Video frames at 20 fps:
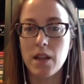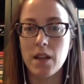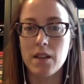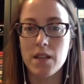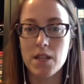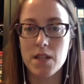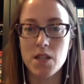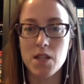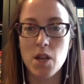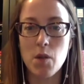
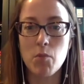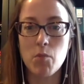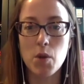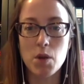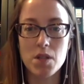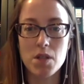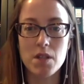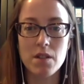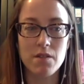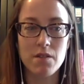this
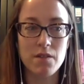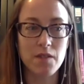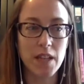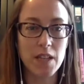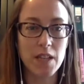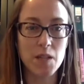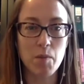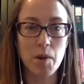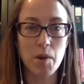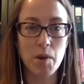immersive
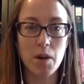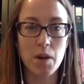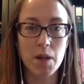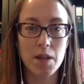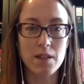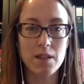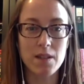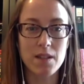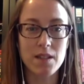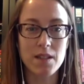
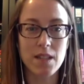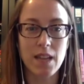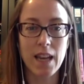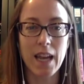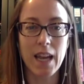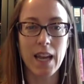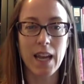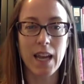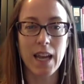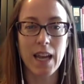experience. And
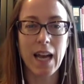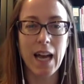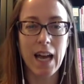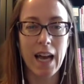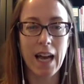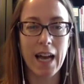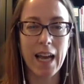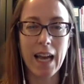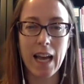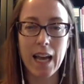I
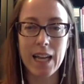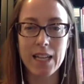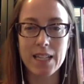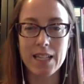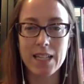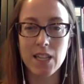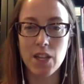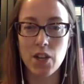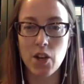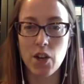kind of
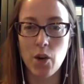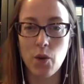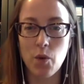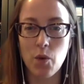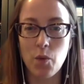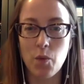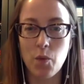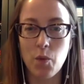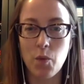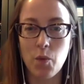didn't
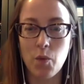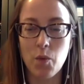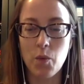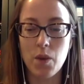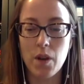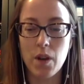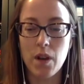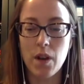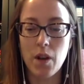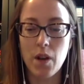know
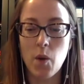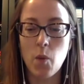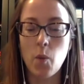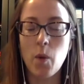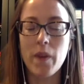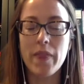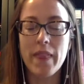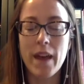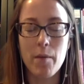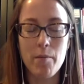
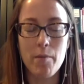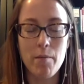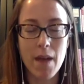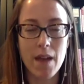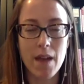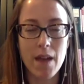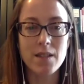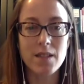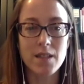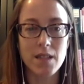what that
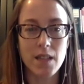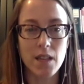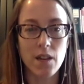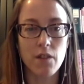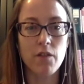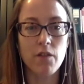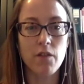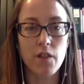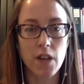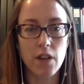meant in
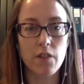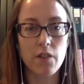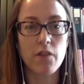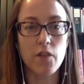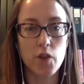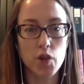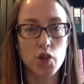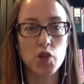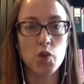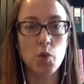a
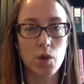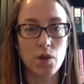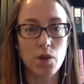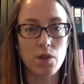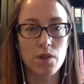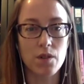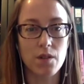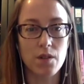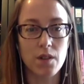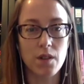
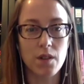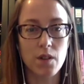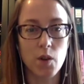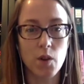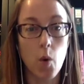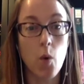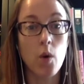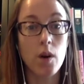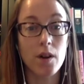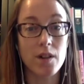virtual
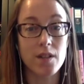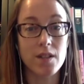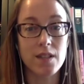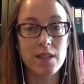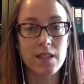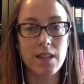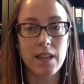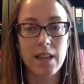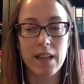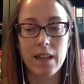course.
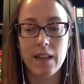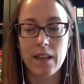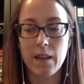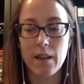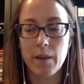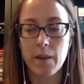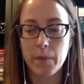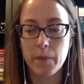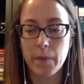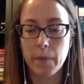
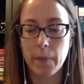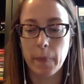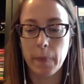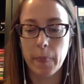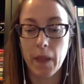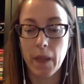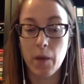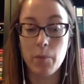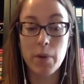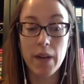
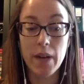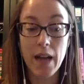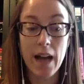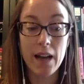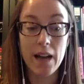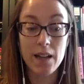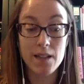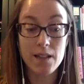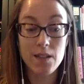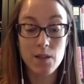But
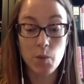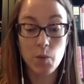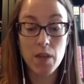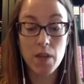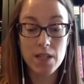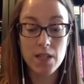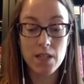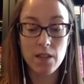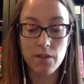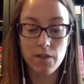as the
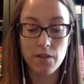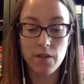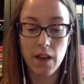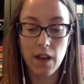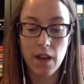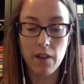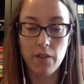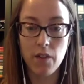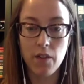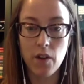weeks have
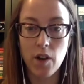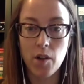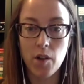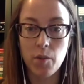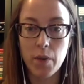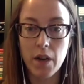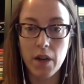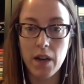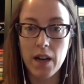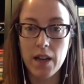gone
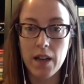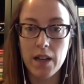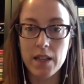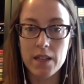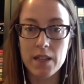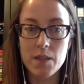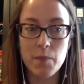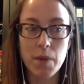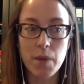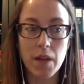by,
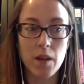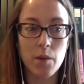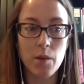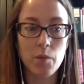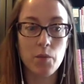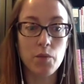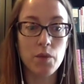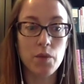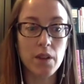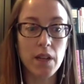it's become
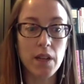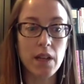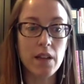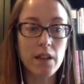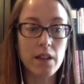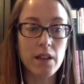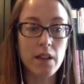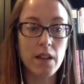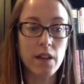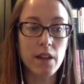really
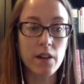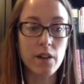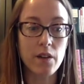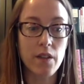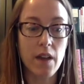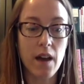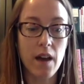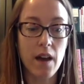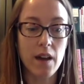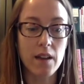clear
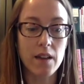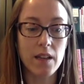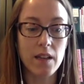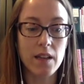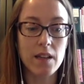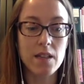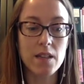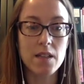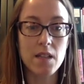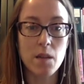that it
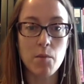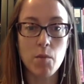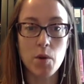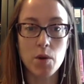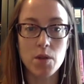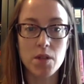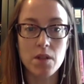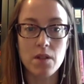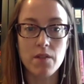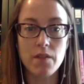is
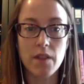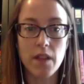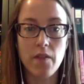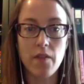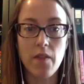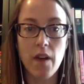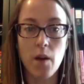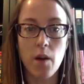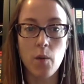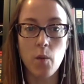immersive, in
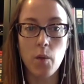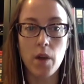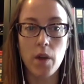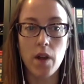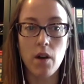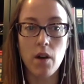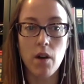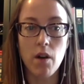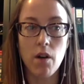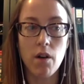that
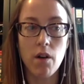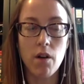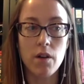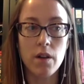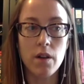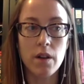we're